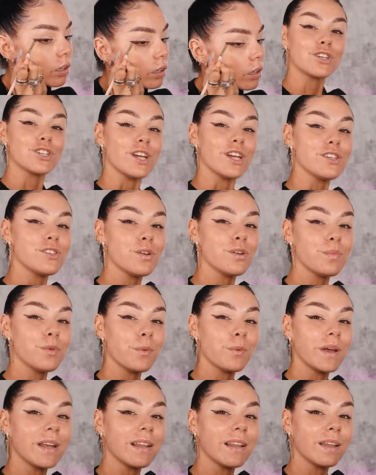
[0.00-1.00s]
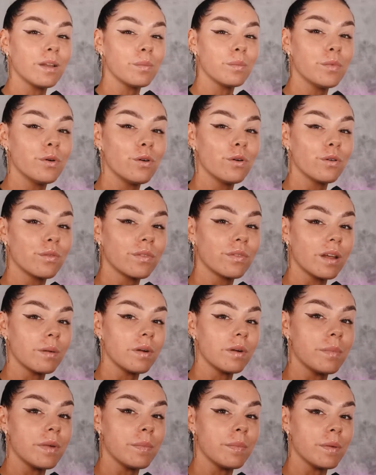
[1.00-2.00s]
Should I zoom you in a little more? That
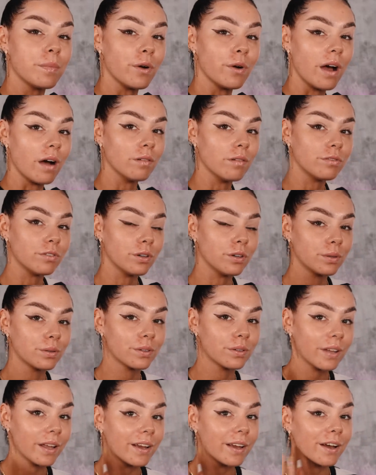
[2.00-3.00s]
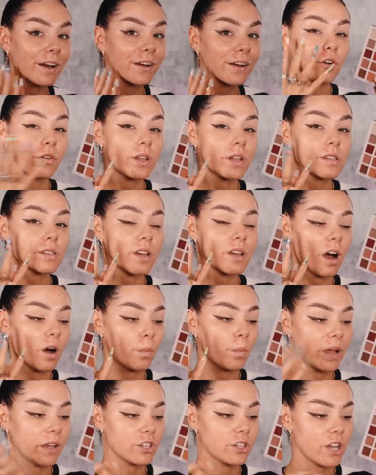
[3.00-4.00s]
might be a bit more helpful. There you go. Got this starter
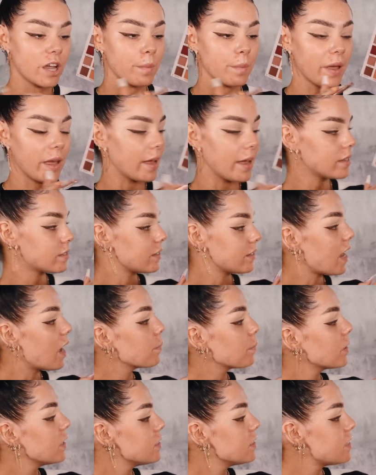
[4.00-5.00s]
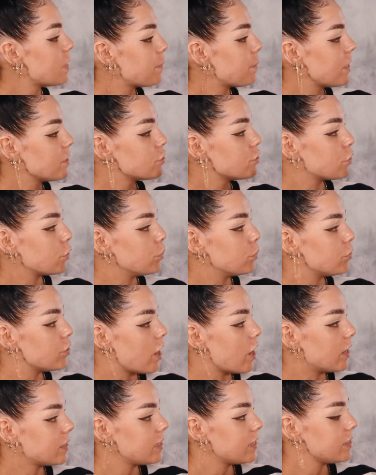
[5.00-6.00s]
wing shape here. So now I'm gonna dip into
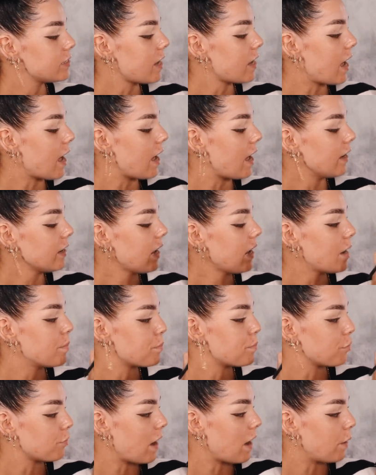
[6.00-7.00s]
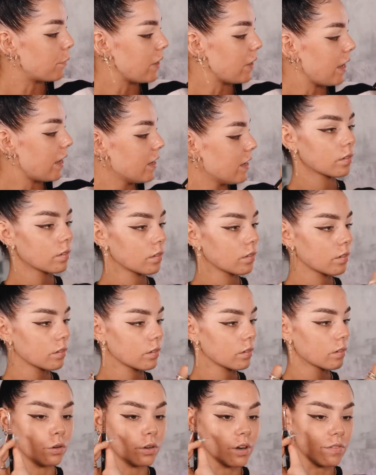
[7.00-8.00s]
Dirty Tan and Brownie
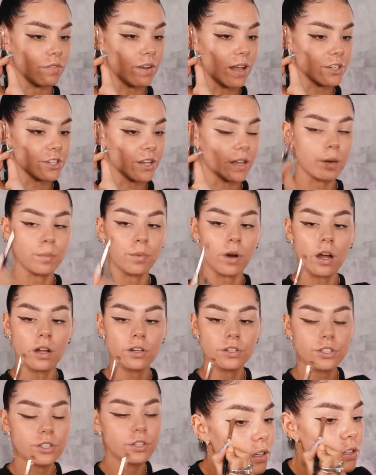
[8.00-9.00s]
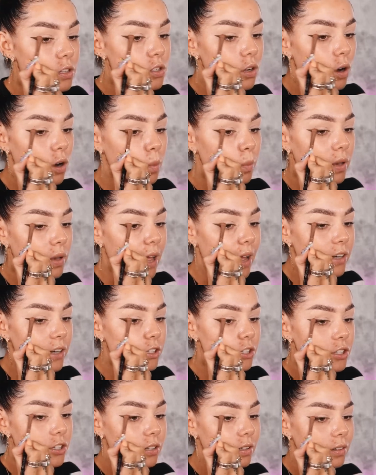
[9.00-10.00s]
on a flat shader brush. The top
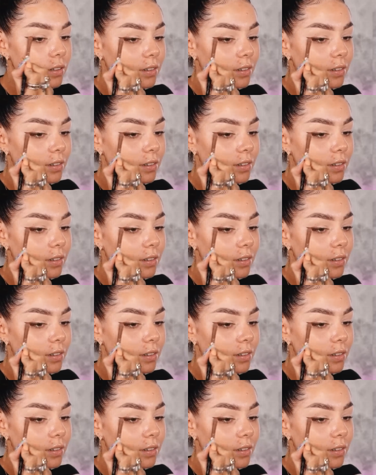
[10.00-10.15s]
ledge.